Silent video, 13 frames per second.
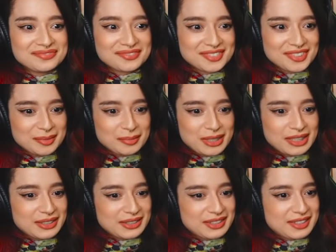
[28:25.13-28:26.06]
Oh my
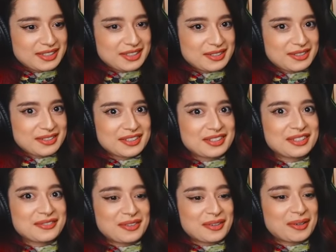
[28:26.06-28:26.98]
god, this is
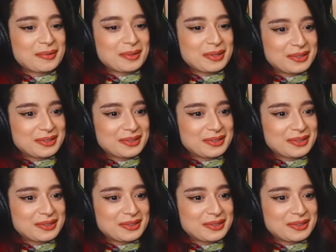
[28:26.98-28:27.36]
very weird.